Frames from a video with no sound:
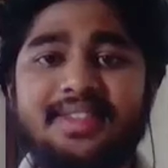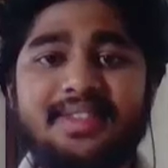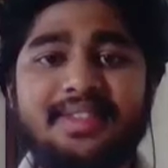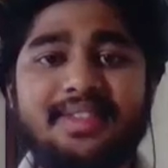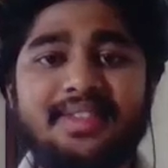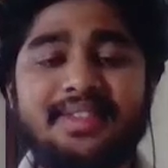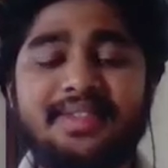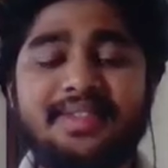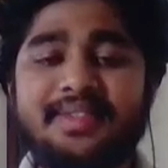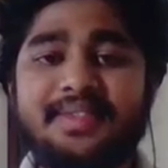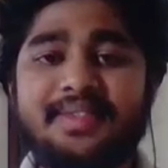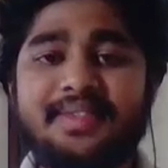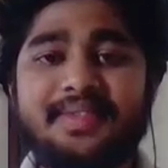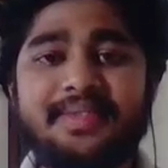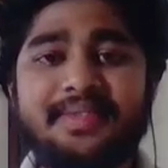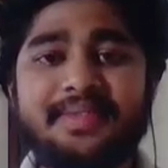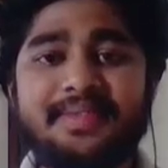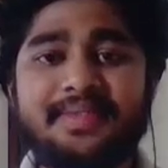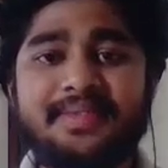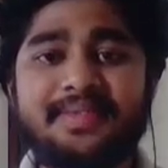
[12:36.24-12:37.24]

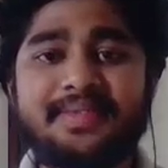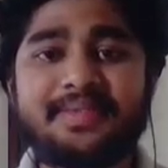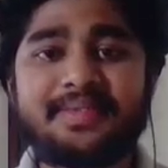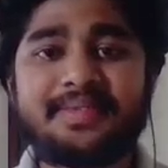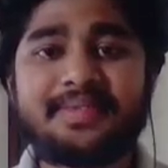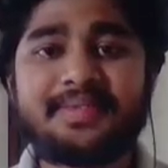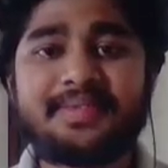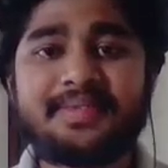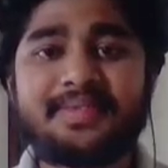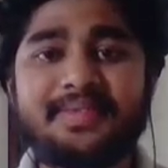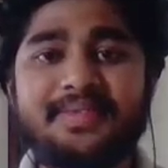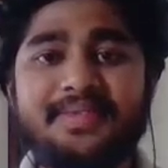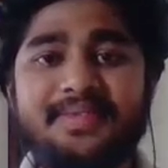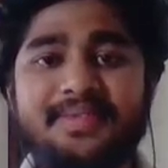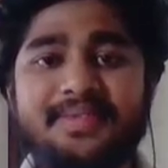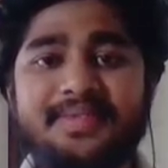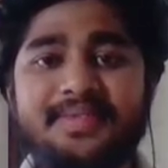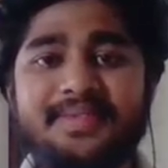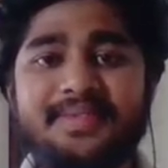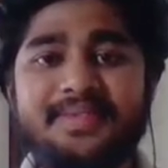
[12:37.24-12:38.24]

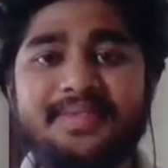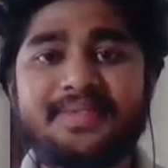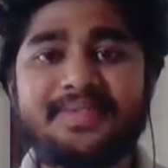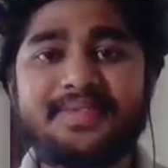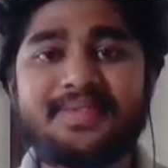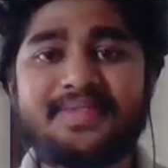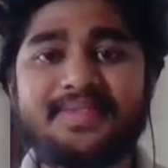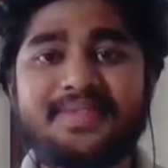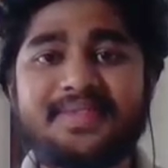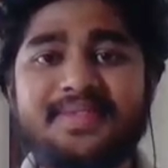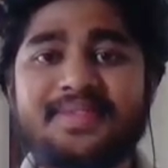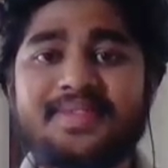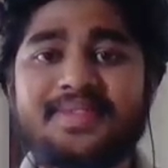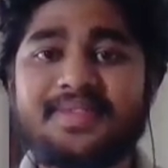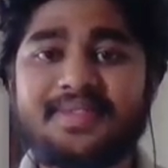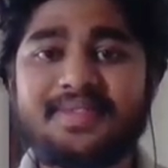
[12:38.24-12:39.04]
(not speaking)